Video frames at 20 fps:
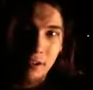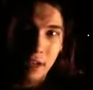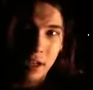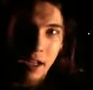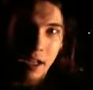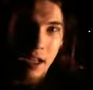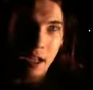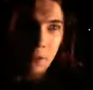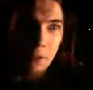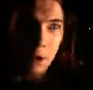
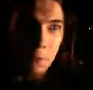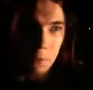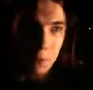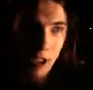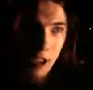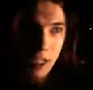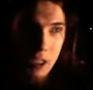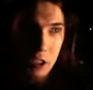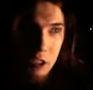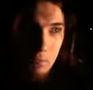and
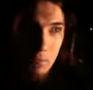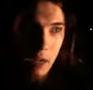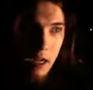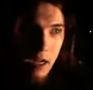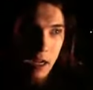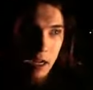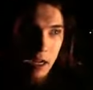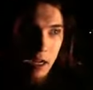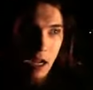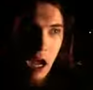replaced
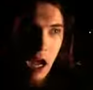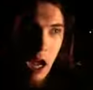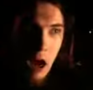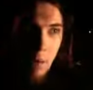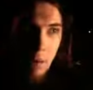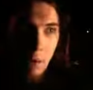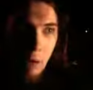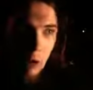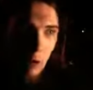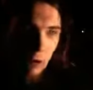by a
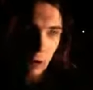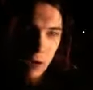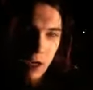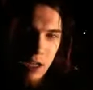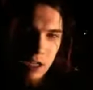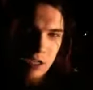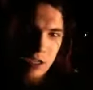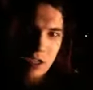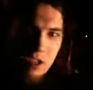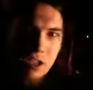more
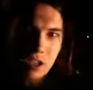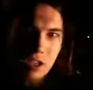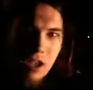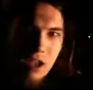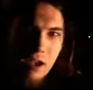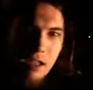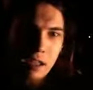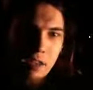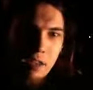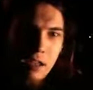recent
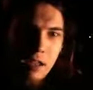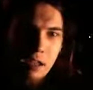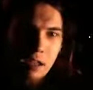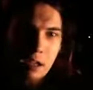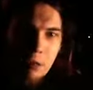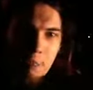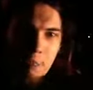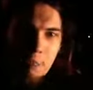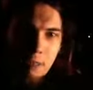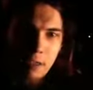study that
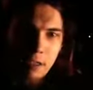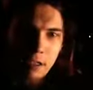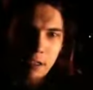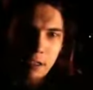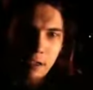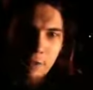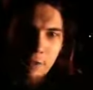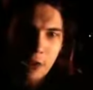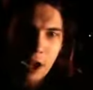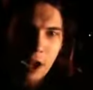
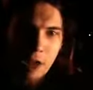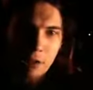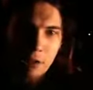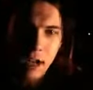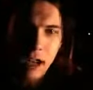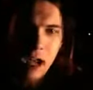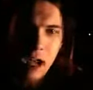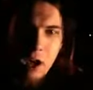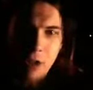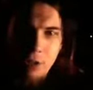completely found
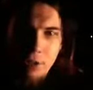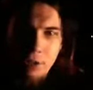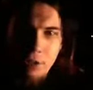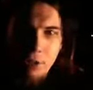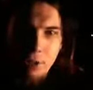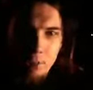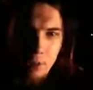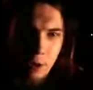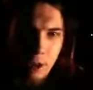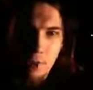out
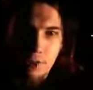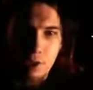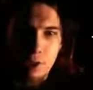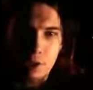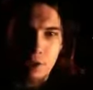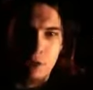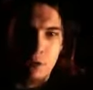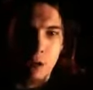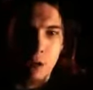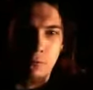the
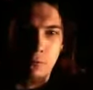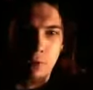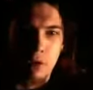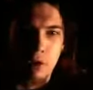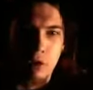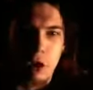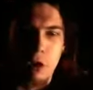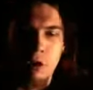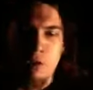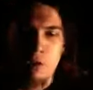previous one was
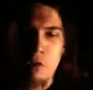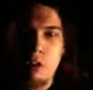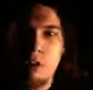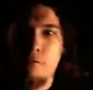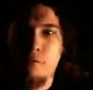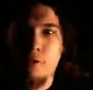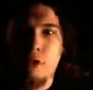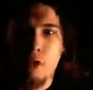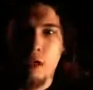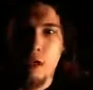totally
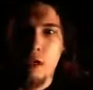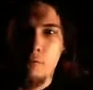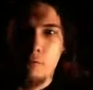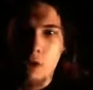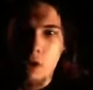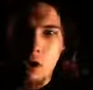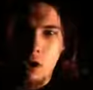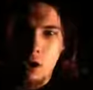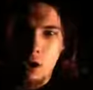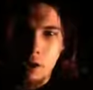fucking
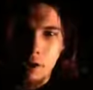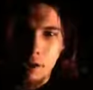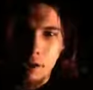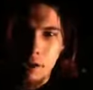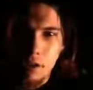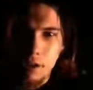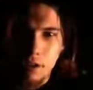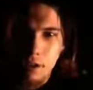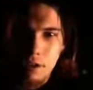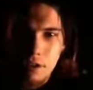wrong.
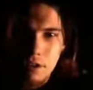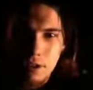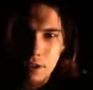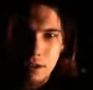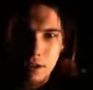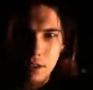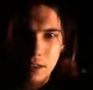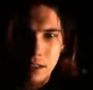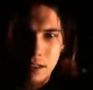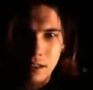
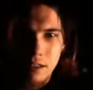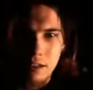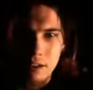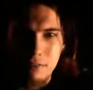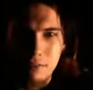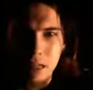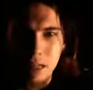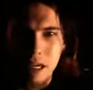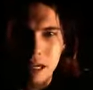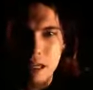So that doesn't
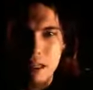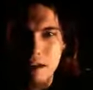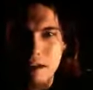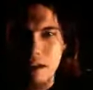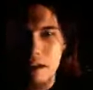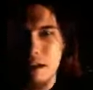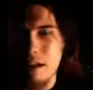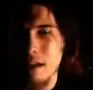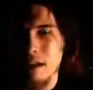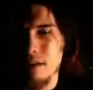make any
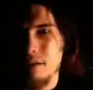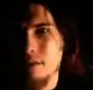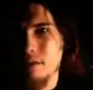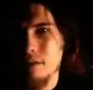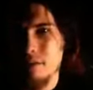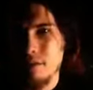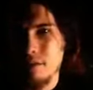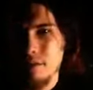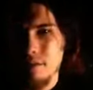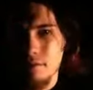
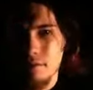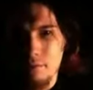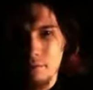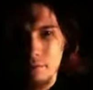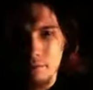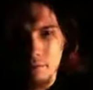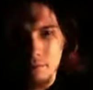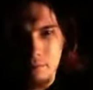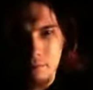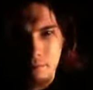sense.
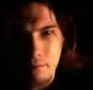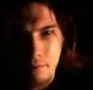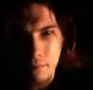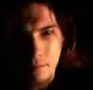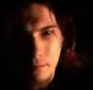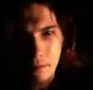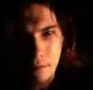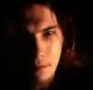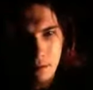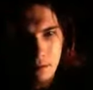
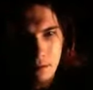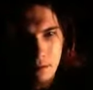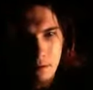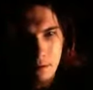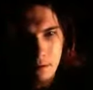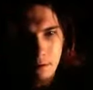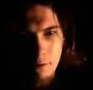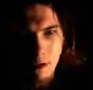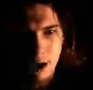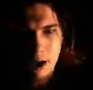
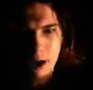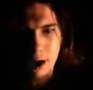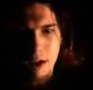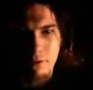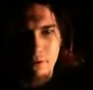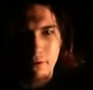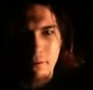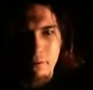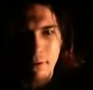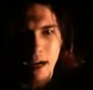Right
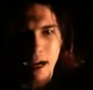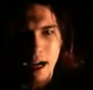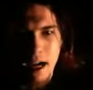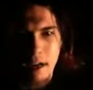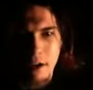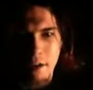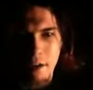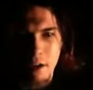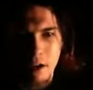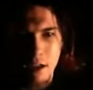off the
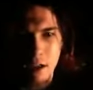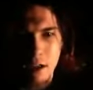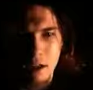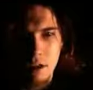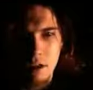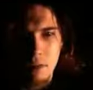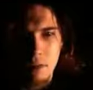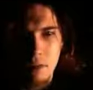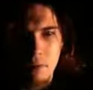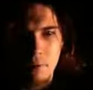bat, you got a
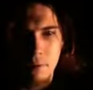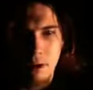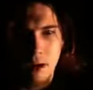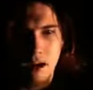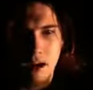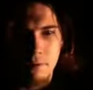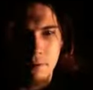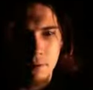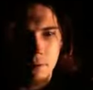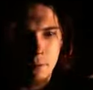huge
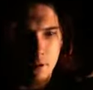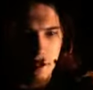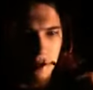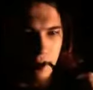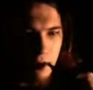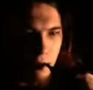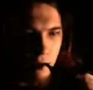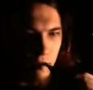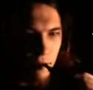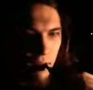problem
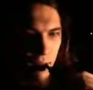here.